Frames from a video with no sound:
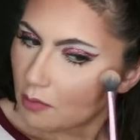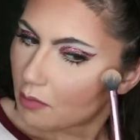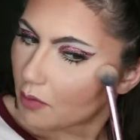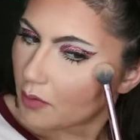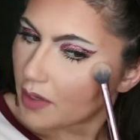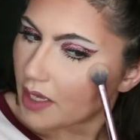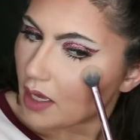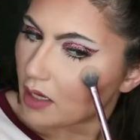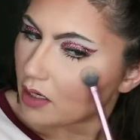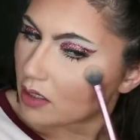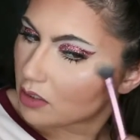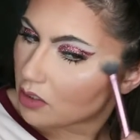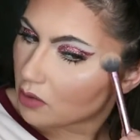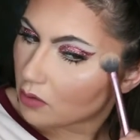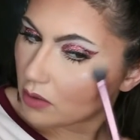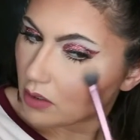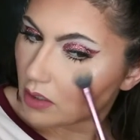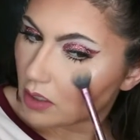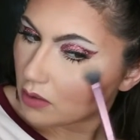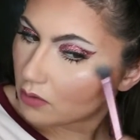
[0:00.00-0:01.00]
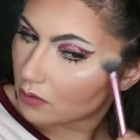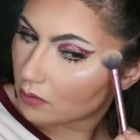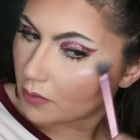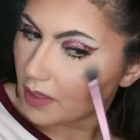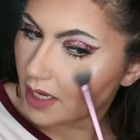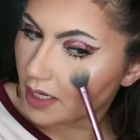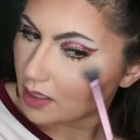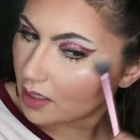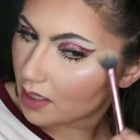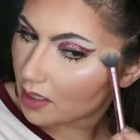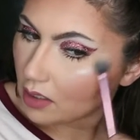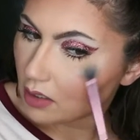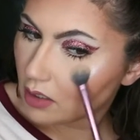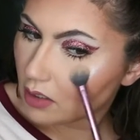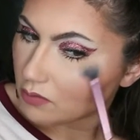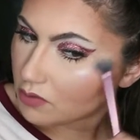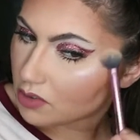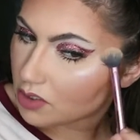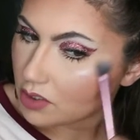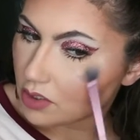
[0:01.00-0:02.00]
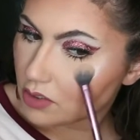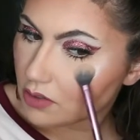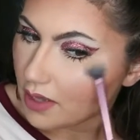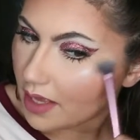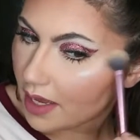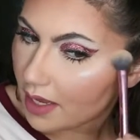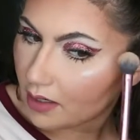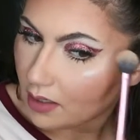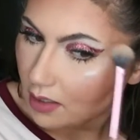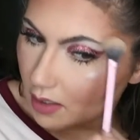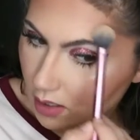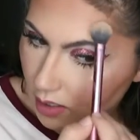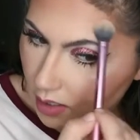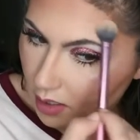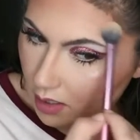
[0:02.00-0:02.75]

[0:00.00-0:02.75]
But we had to get a loan to do that.